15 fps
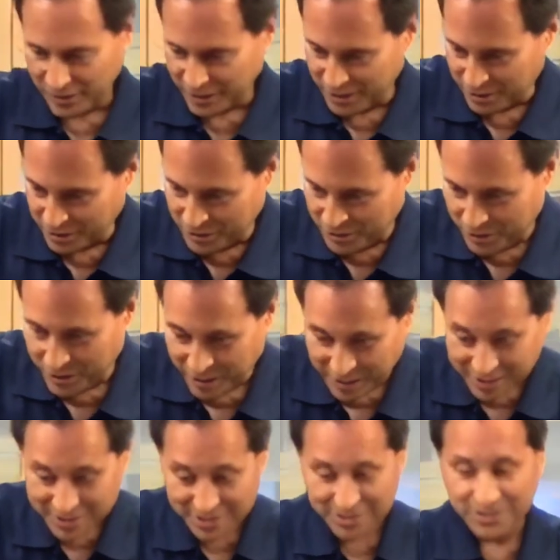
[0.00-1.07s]
When you drink the
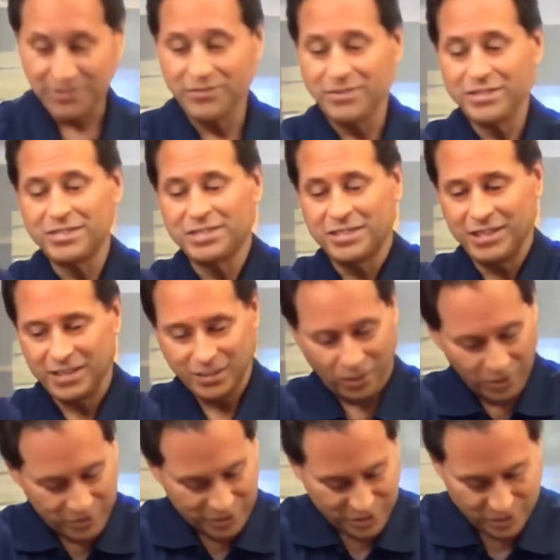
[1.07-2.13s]
essence of
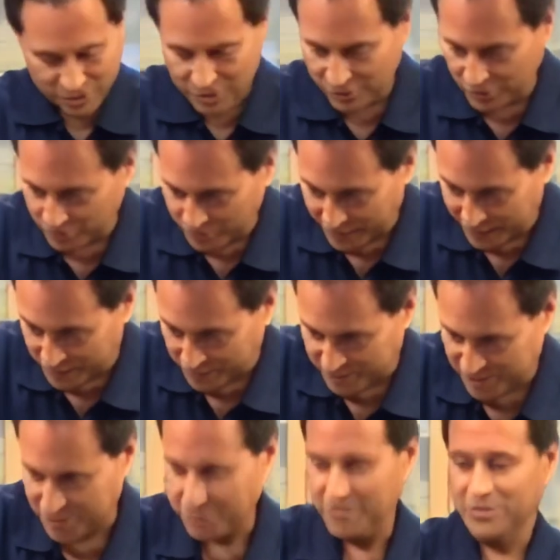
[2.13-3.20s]
all these wonderful plants we
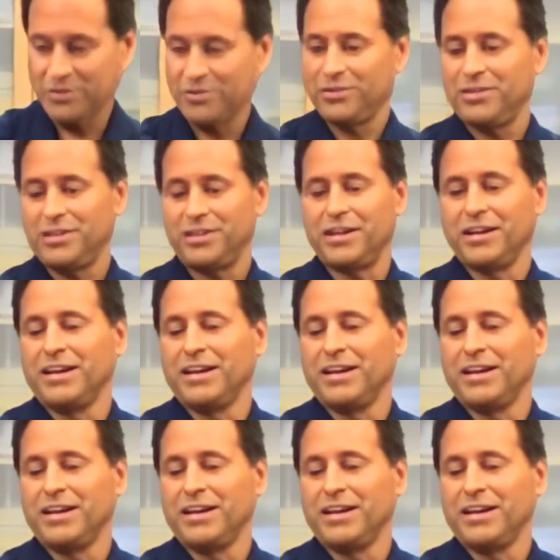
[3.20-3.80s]
just ran through here,